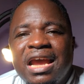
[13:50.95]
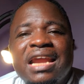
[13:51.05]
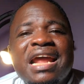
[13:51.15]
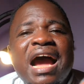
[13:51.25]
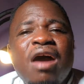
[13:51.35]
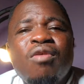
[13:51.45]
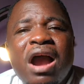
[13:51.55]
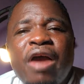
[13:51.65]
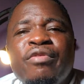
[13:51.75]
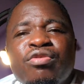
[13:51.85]
And how
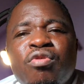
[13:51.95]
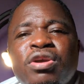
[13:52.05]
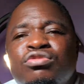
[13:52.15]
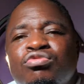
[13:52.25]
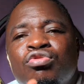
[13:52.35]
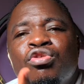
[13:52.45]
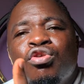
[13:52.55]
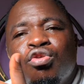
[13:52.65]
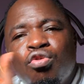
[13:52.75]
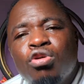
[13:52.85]
are we going to
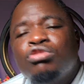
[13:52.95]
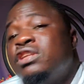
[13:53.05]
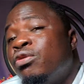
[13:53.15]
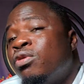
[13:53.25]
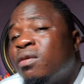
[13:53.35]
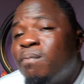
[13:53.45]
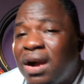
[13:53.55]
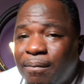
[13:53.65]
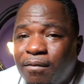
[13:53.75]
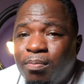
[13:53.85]
go to the world
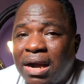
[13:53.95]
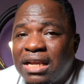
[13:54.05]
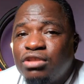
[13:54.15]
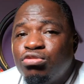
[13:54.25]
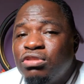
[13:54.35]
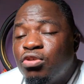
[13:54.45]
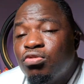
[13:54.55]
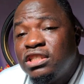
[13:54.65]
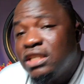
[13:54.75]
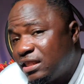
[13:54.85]
market to
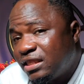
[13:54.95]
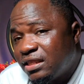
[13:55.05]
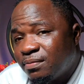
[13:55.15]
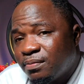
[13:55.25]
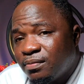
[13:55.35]
negotiate?